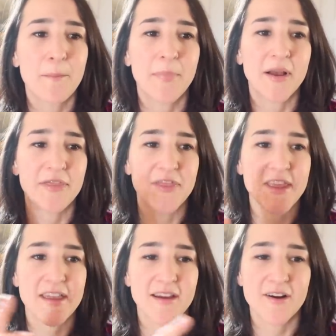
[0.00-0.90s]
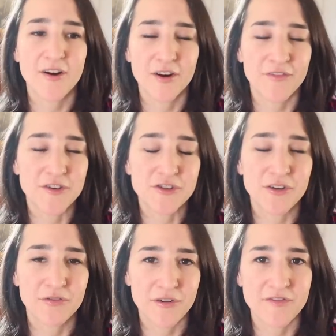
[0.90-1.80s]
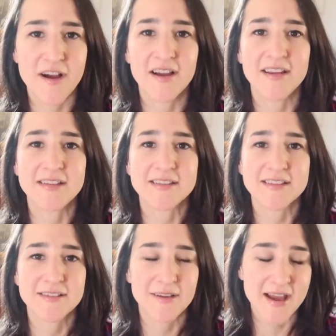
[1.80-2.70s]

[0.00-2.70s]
But the artificial, refined,